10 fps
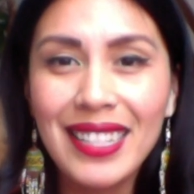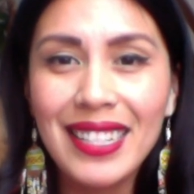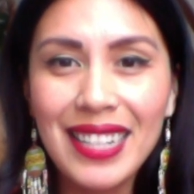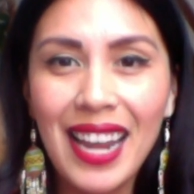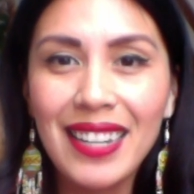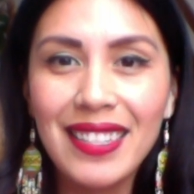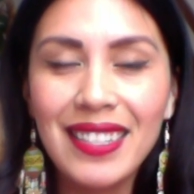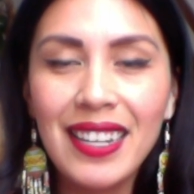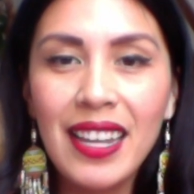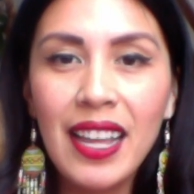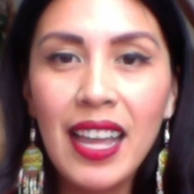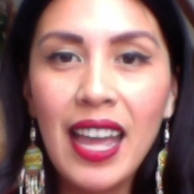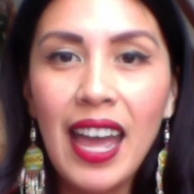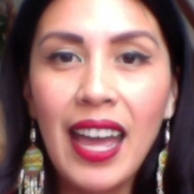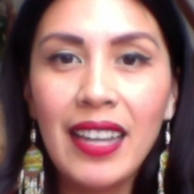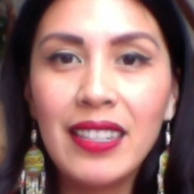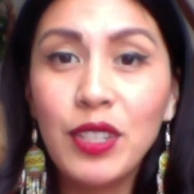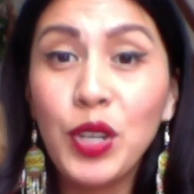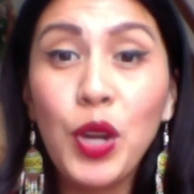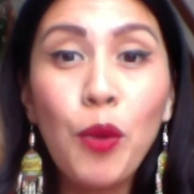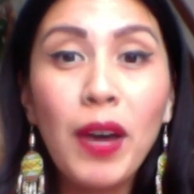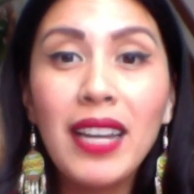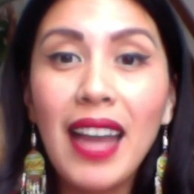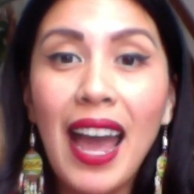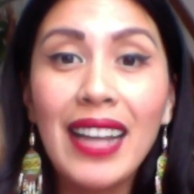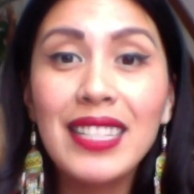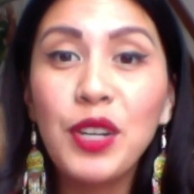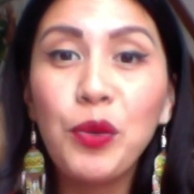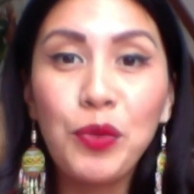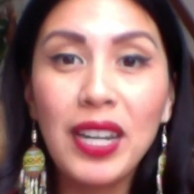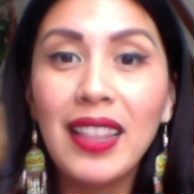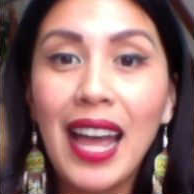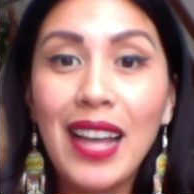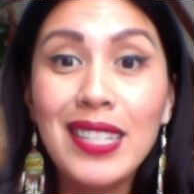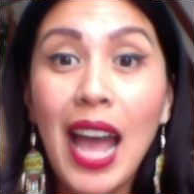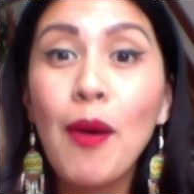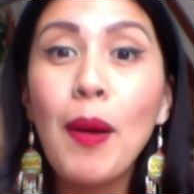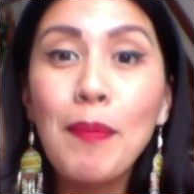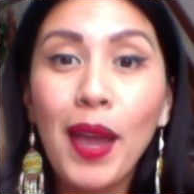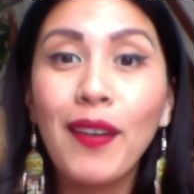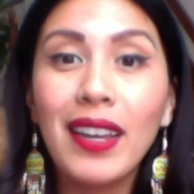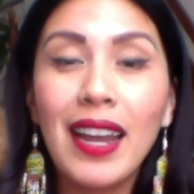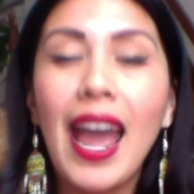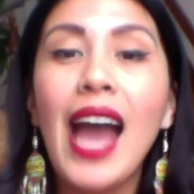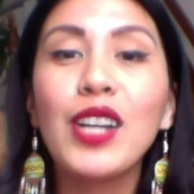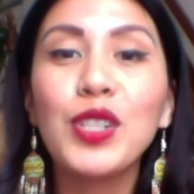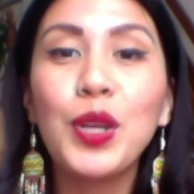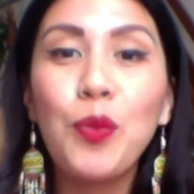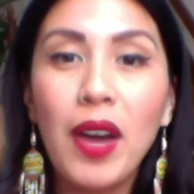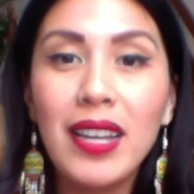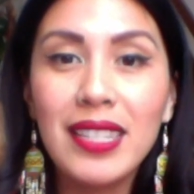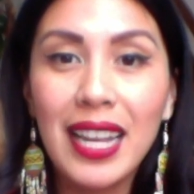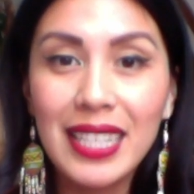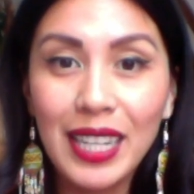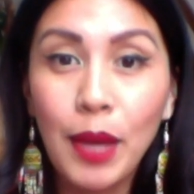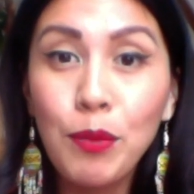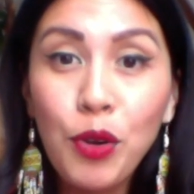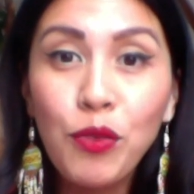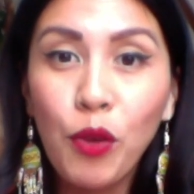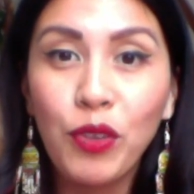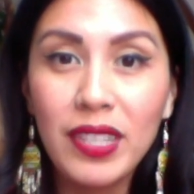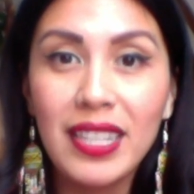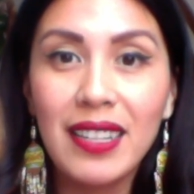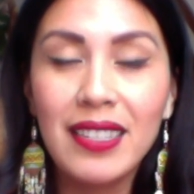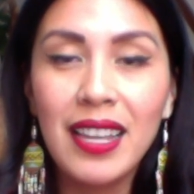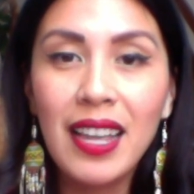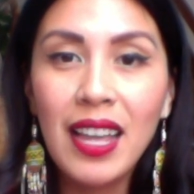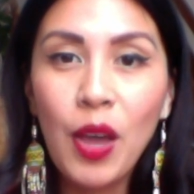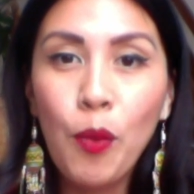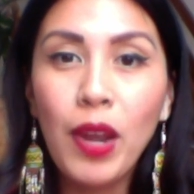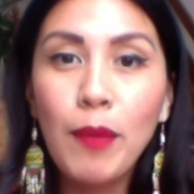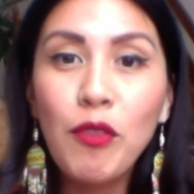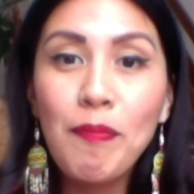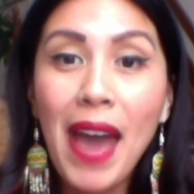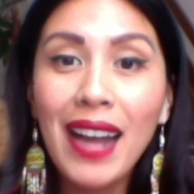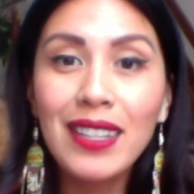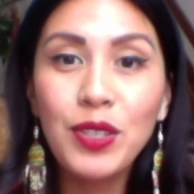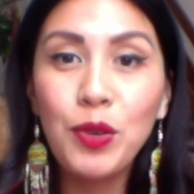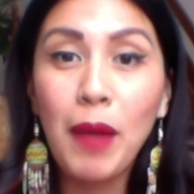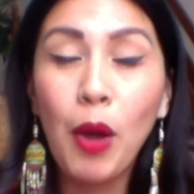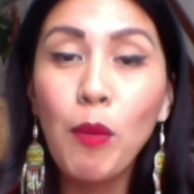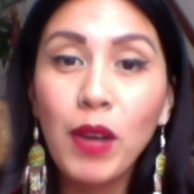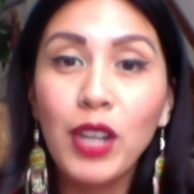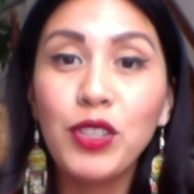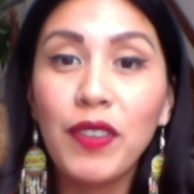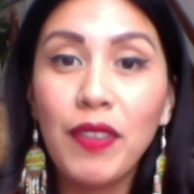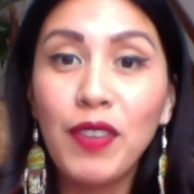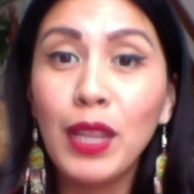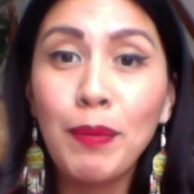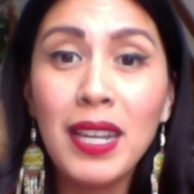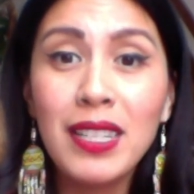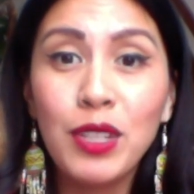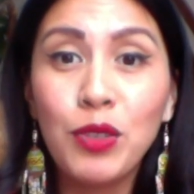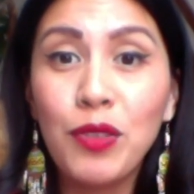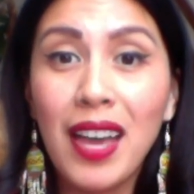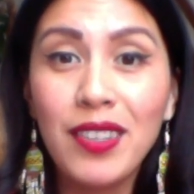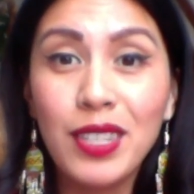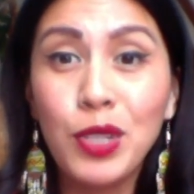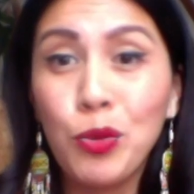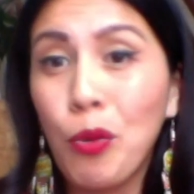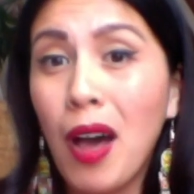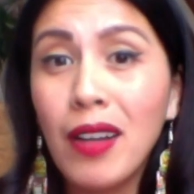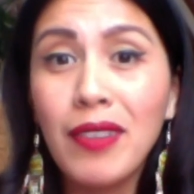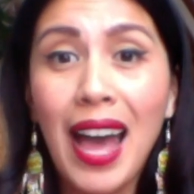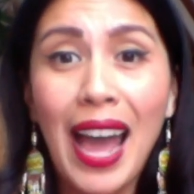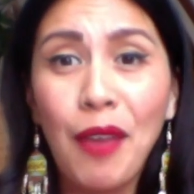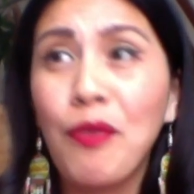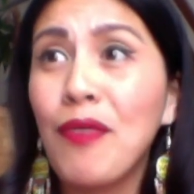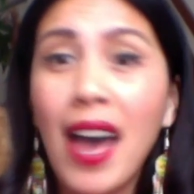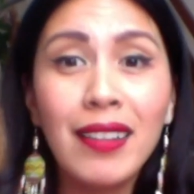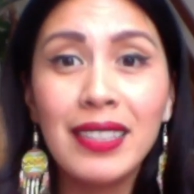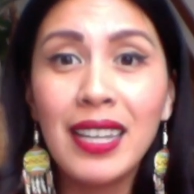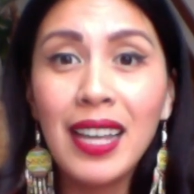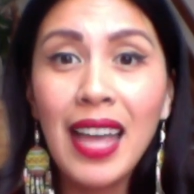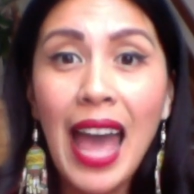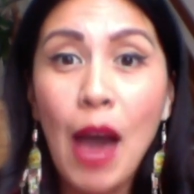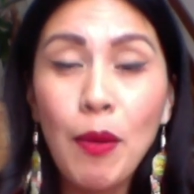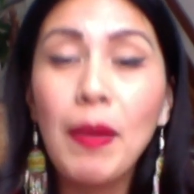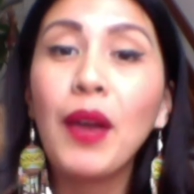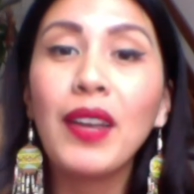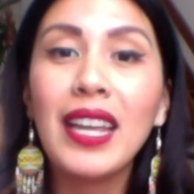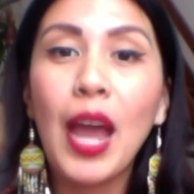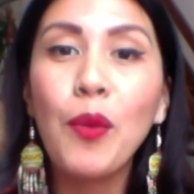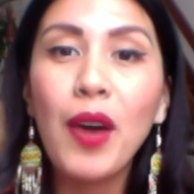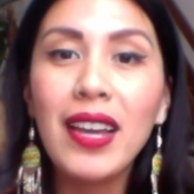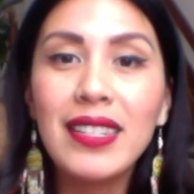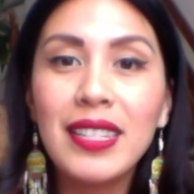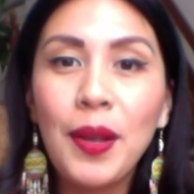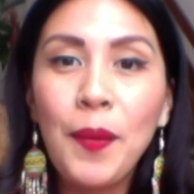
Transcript: States. And you know what? I didn't realize how American I actually was until I moved overseas. When I moved back to my home country of the Philippines in 2012, I felt how American I was.